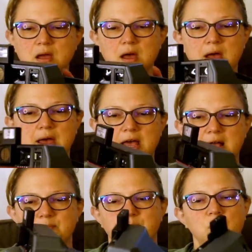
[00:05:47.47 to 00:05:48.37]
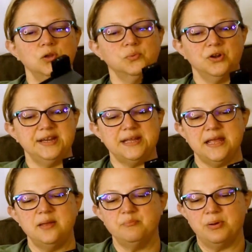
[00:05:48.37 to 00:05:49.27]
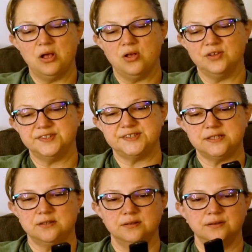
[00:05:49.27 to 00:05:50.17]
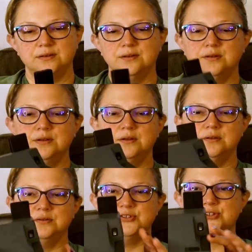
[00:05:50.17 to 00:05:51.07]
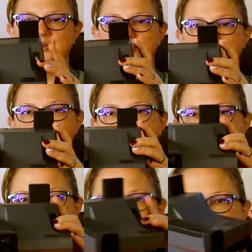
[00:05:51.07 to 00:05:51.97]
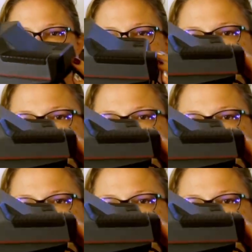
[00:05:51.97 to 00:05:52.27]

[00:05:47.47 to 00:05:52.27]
Polaroid Impulse. So just kind of,